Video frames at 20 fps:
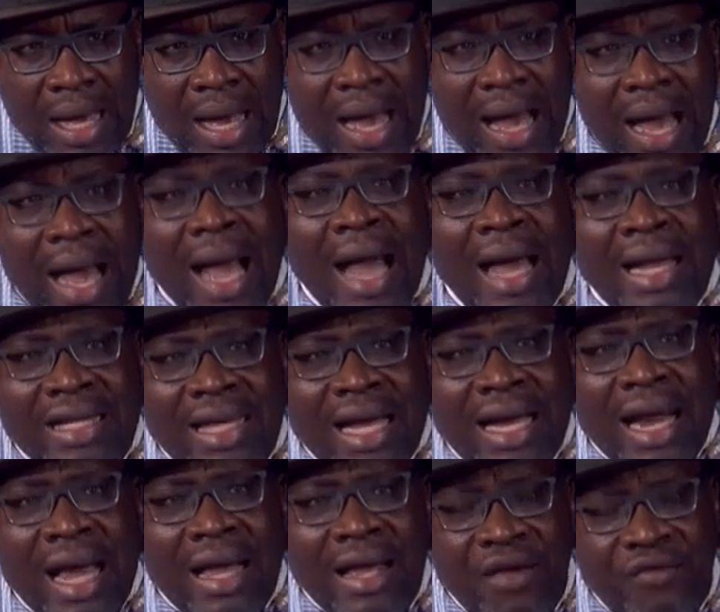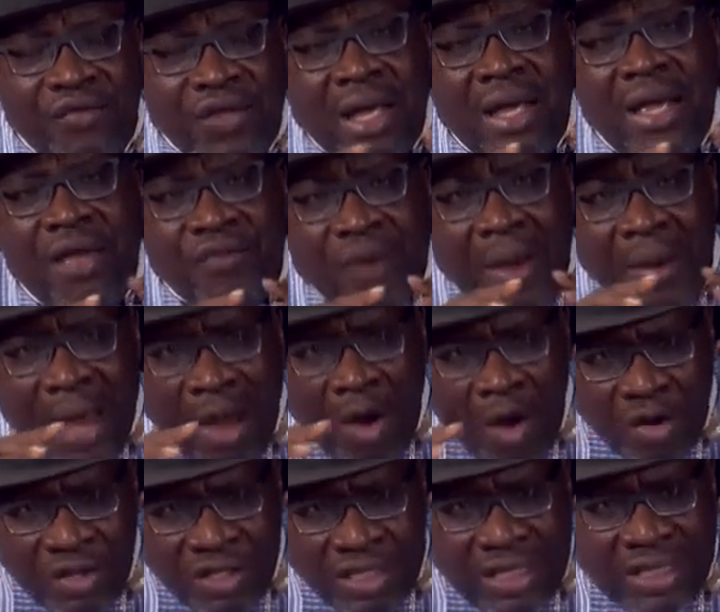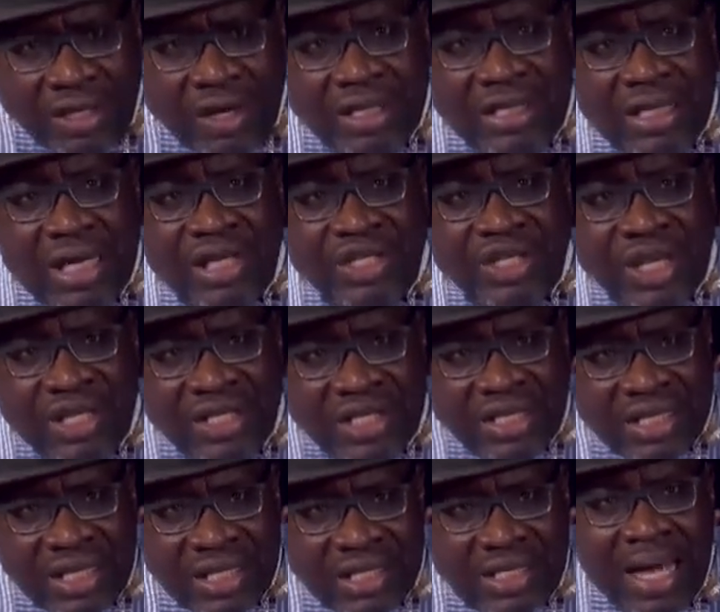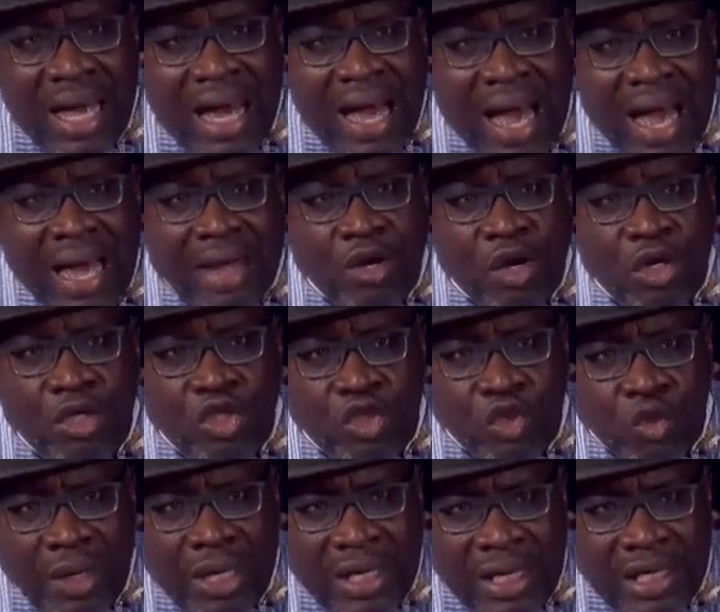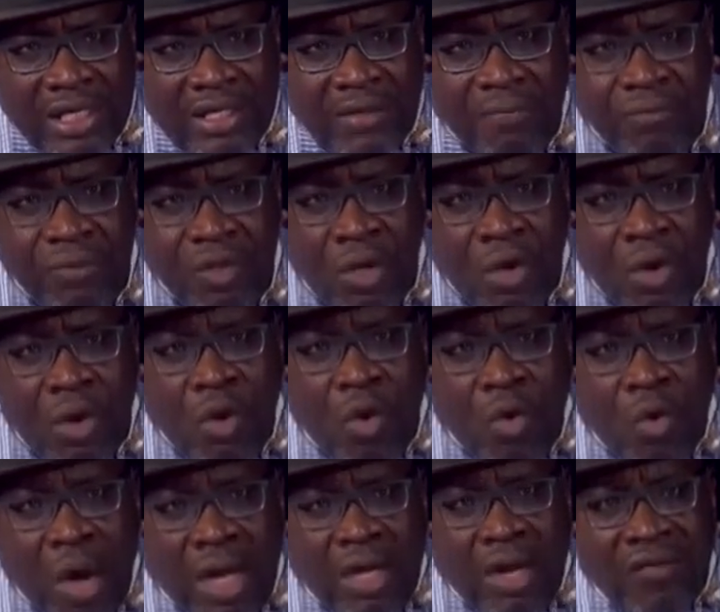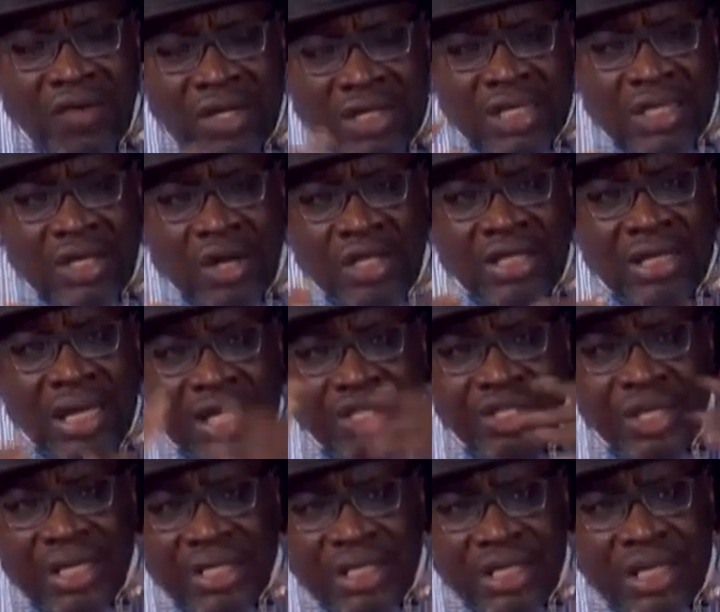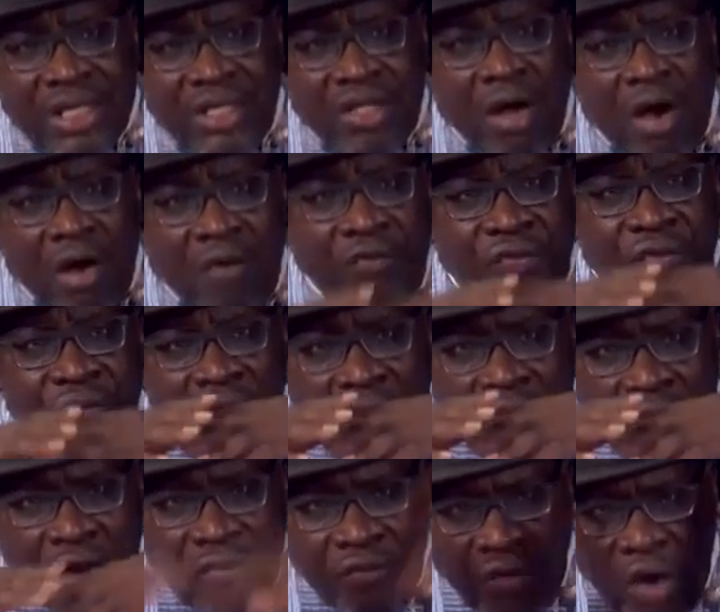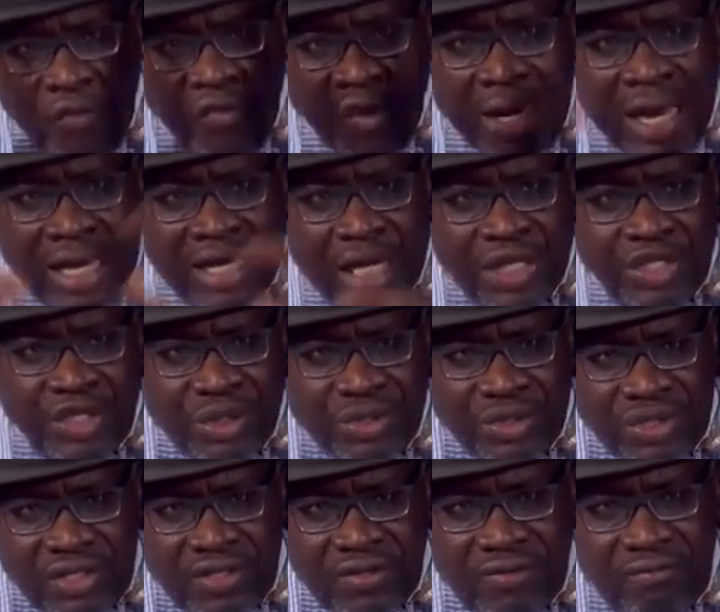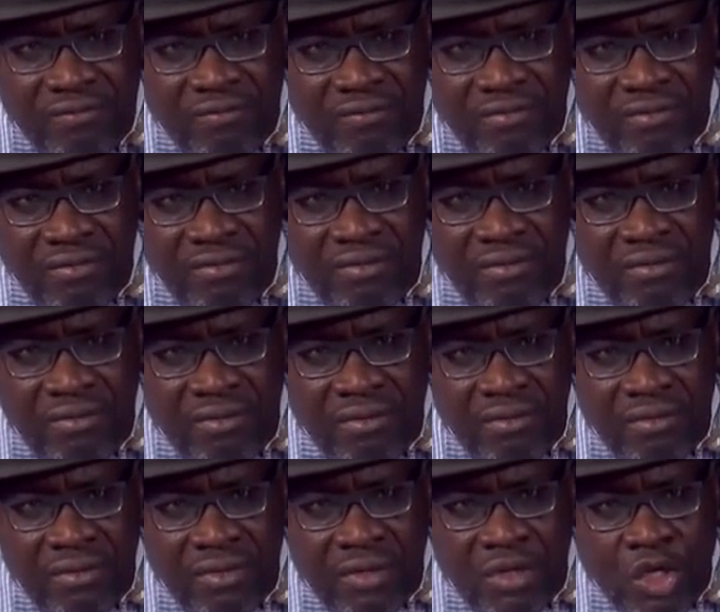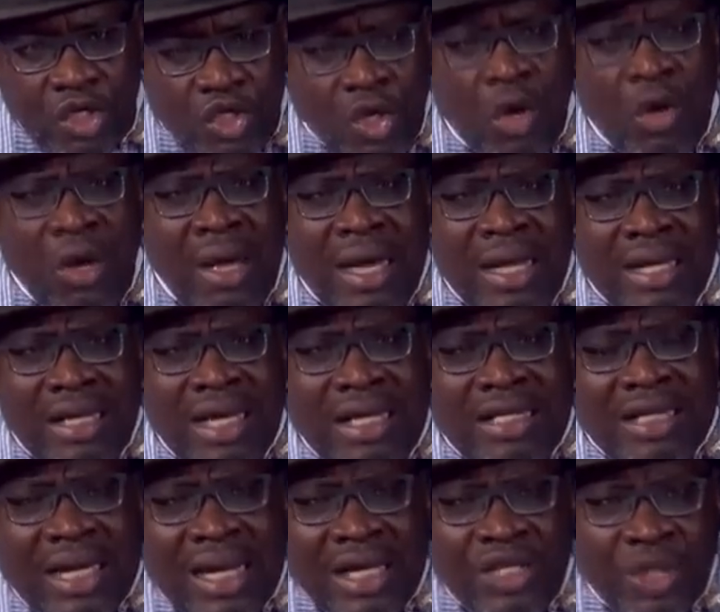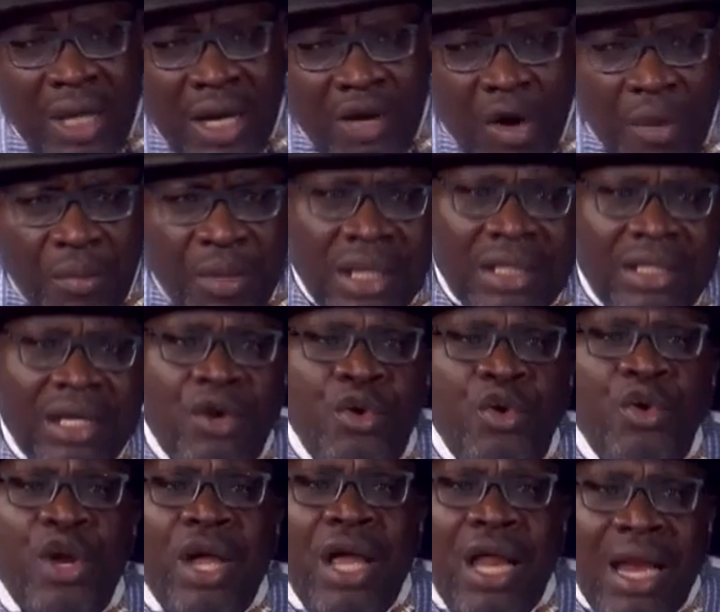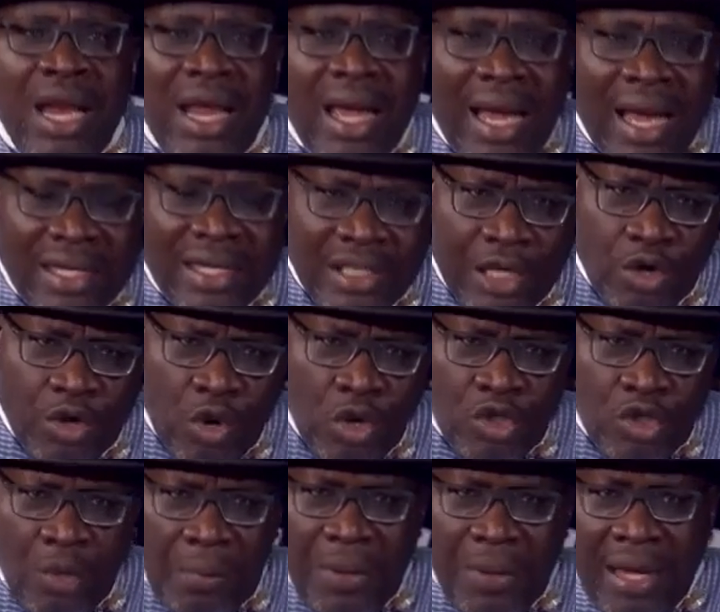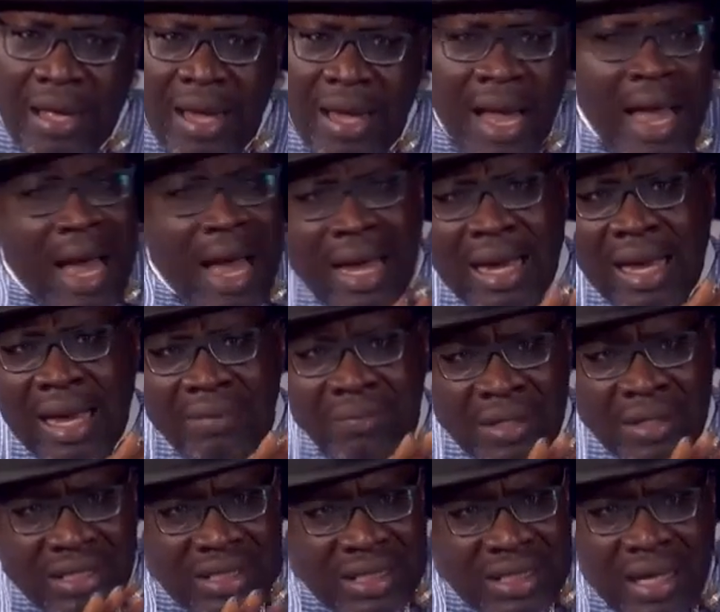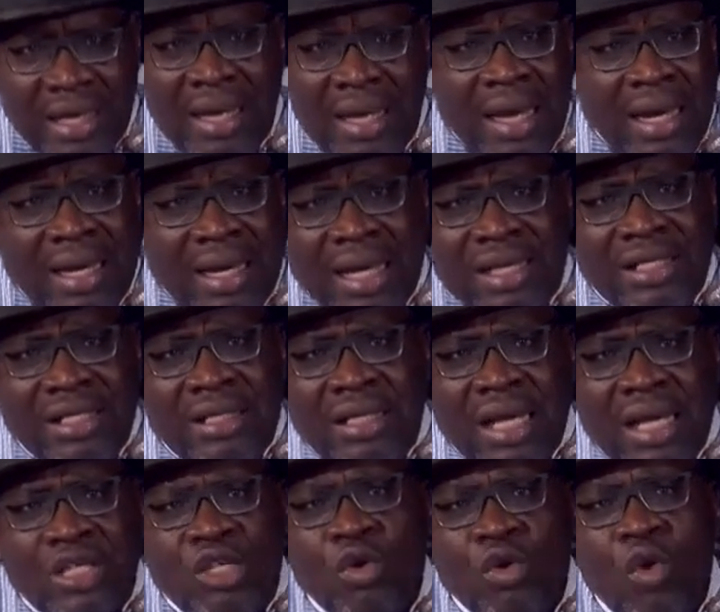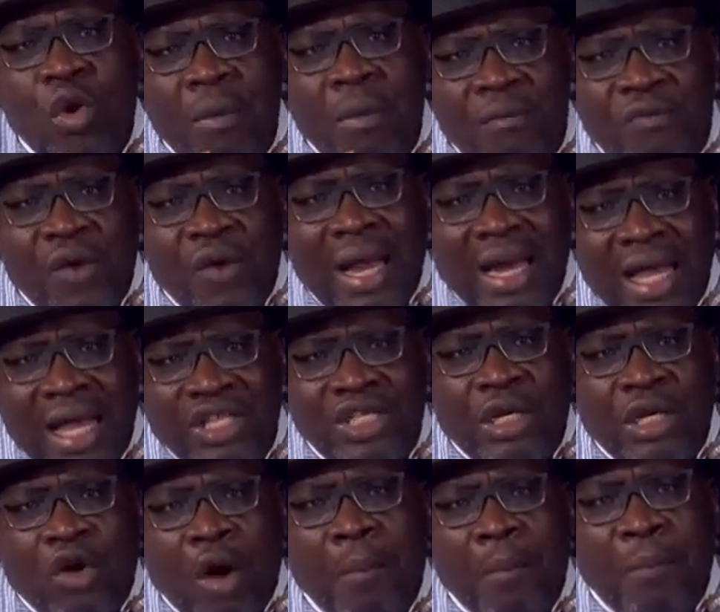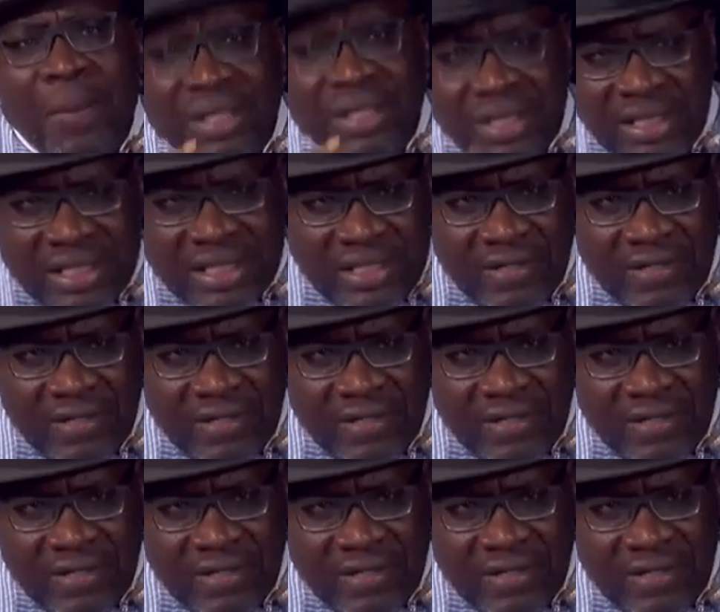And if our own security agencies are not doing it, what of the security agencies of other nations? So the international community really has a role to play. And let me say, there's room for alleging complicity.